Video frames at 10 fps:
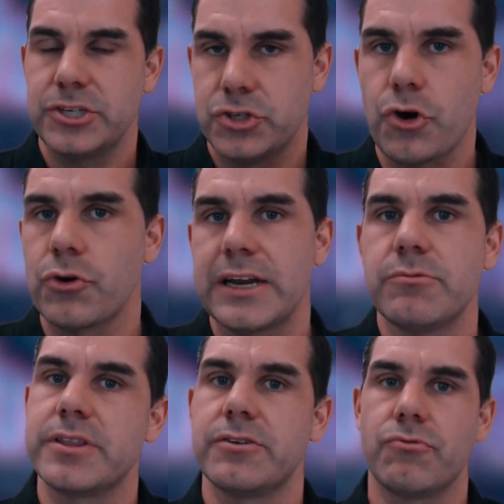is totally
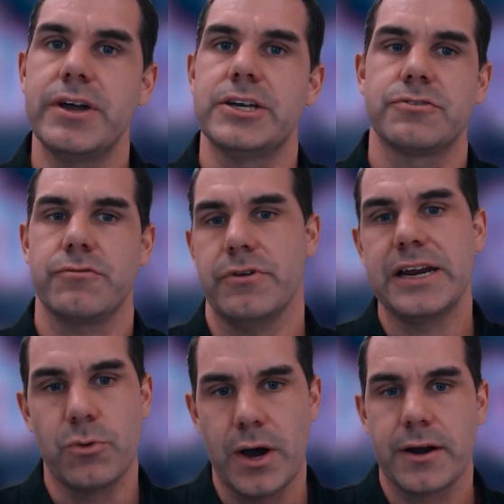within reach for
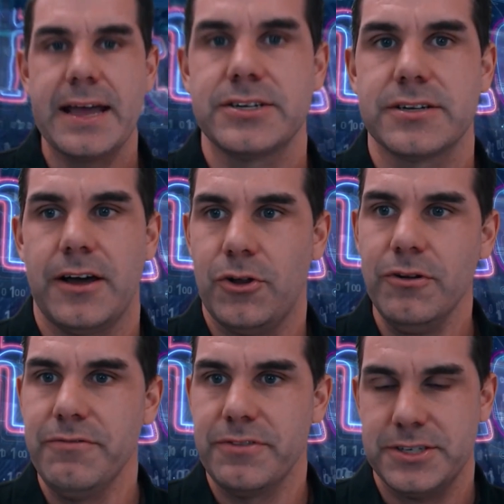anyone. And a lot
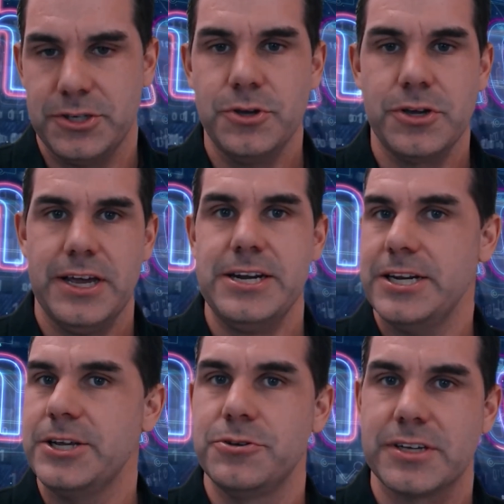of this you can
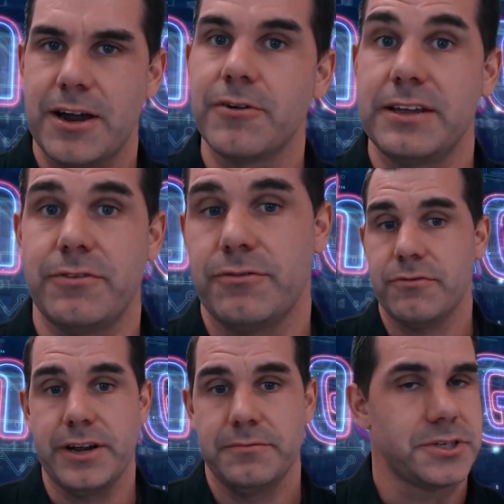actually use currently for
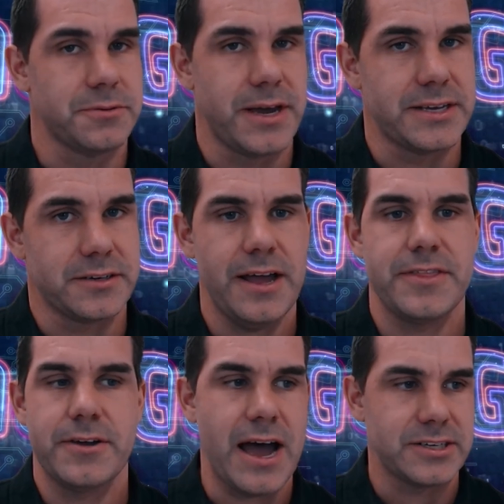free, which is amazing, right?
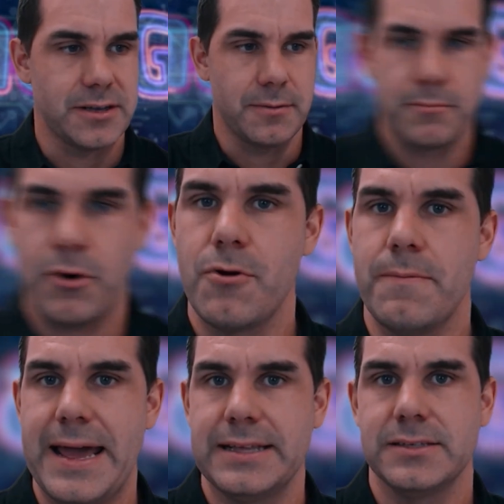There are some pro
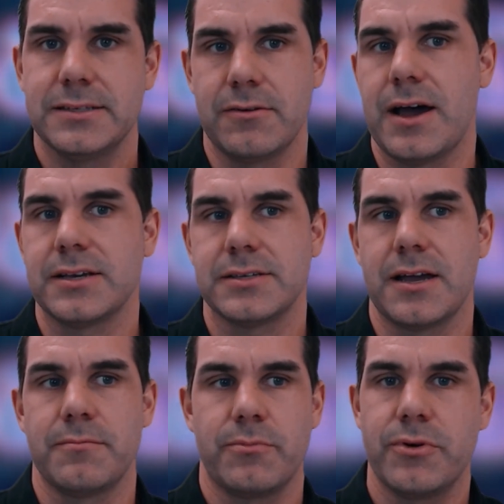plans, there are
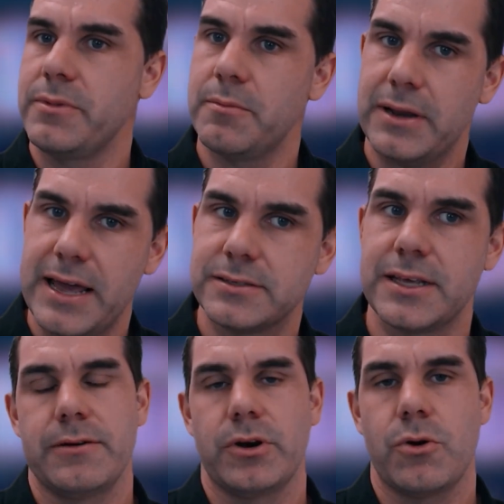some premium plans
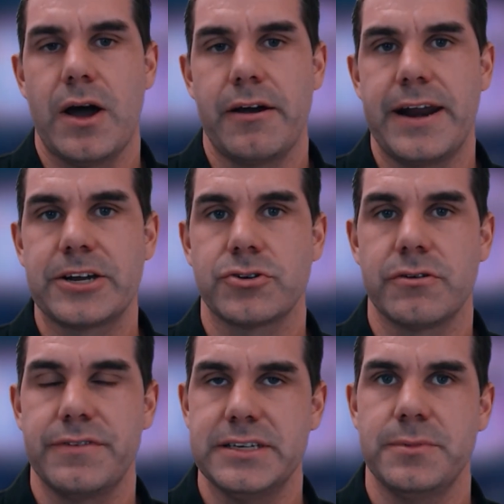that require an extra
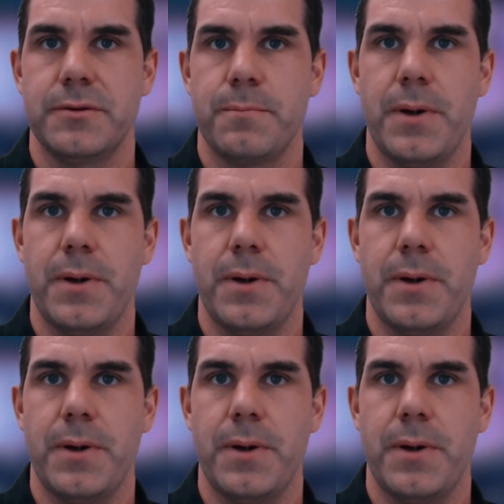investment,